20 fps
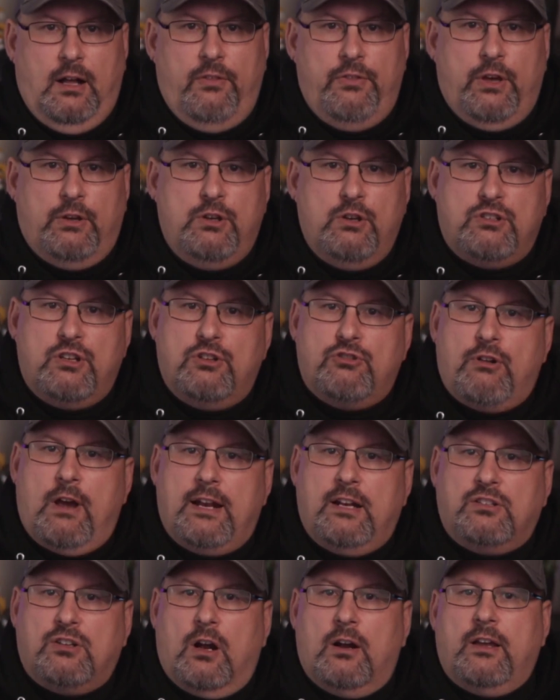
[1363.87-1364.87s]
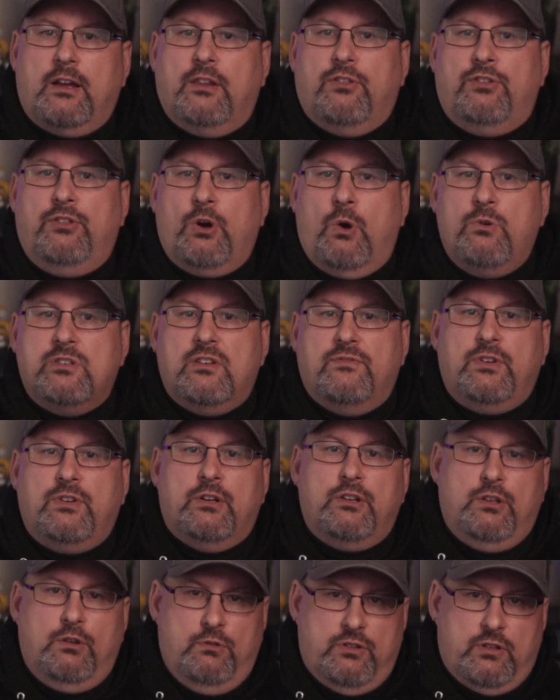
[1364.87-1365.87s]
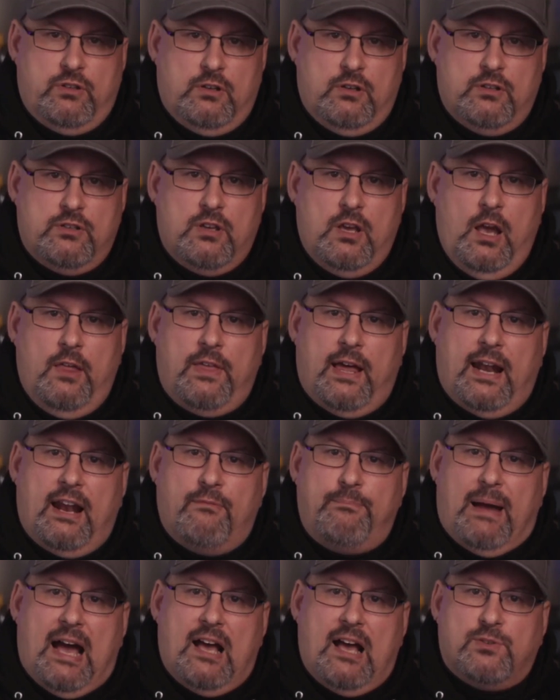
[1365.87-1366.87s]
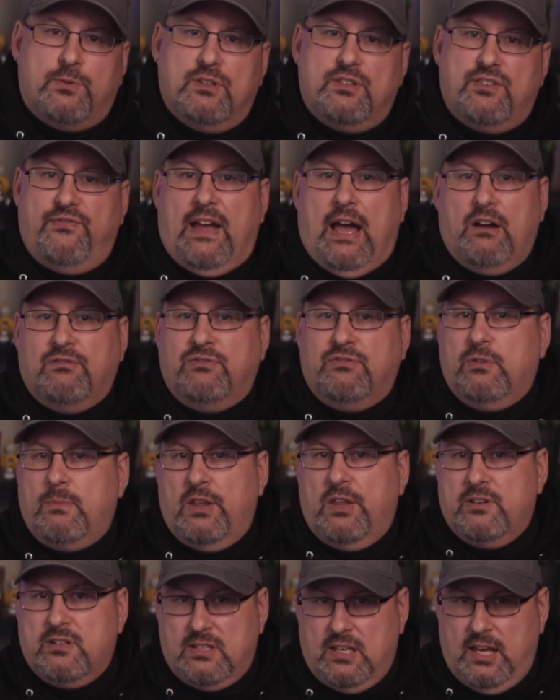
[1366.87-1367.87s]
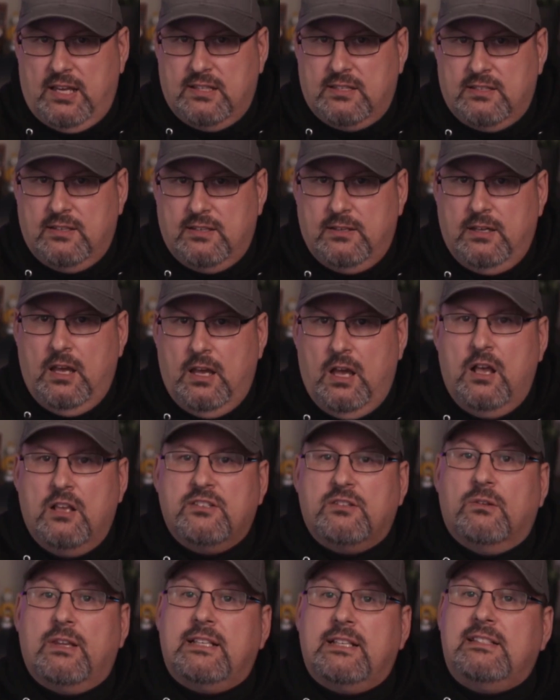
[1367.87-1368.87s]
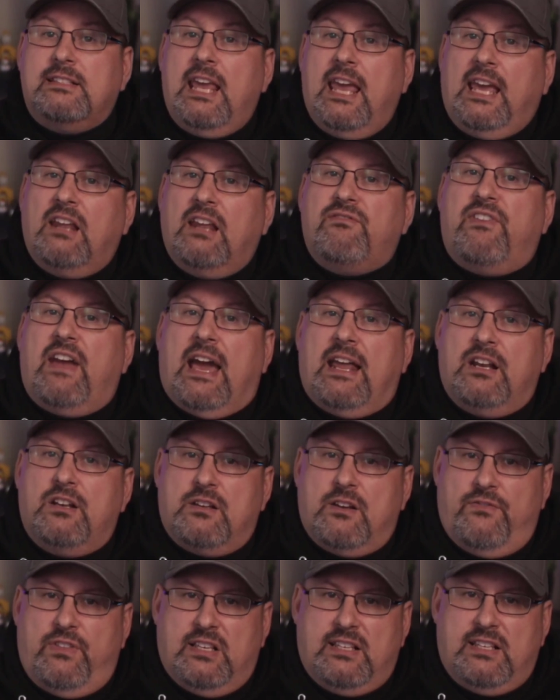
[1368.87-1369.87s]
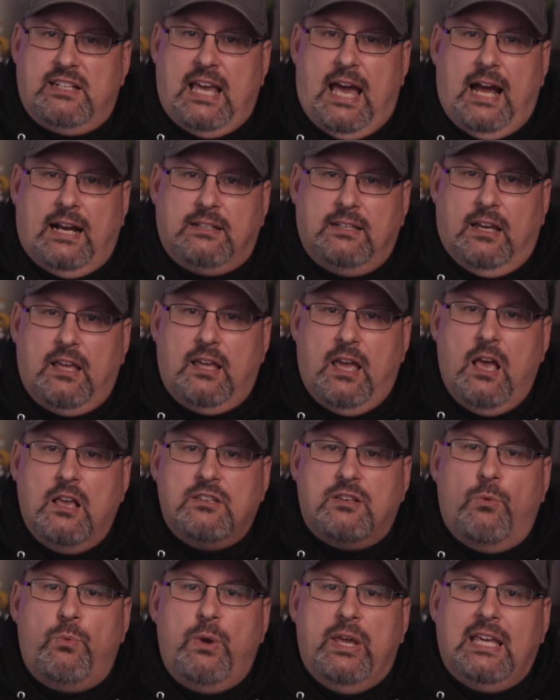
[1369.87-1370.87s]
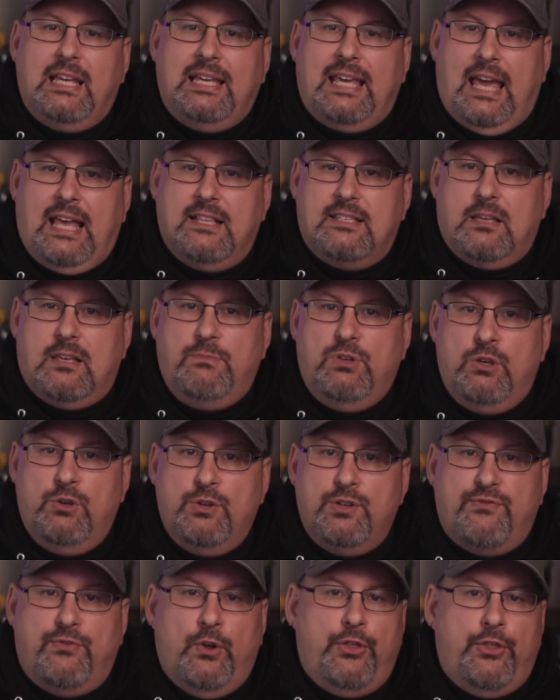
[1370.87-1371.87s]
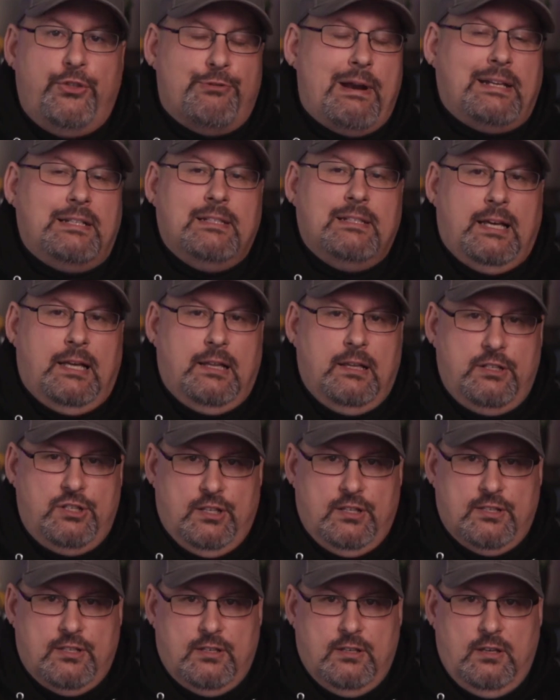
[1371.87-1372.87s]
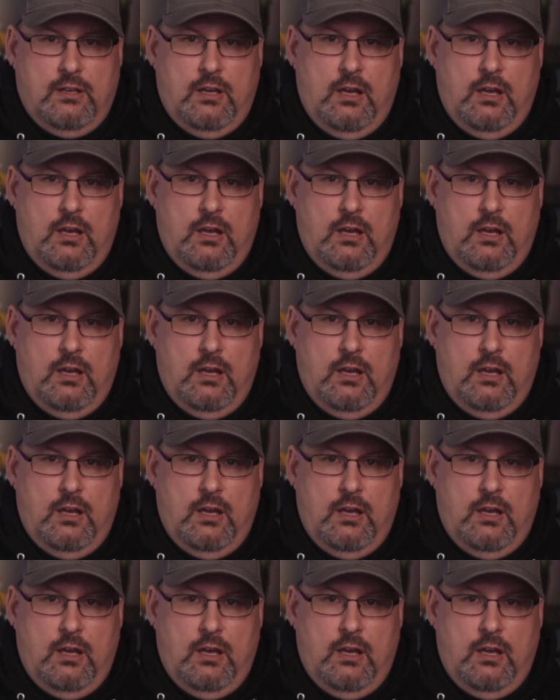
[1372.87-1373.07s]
They'll usually try to target those of your users that have passwords found from other sites. So let's take advantage of this tactic so we can gain some useful threat intelligence.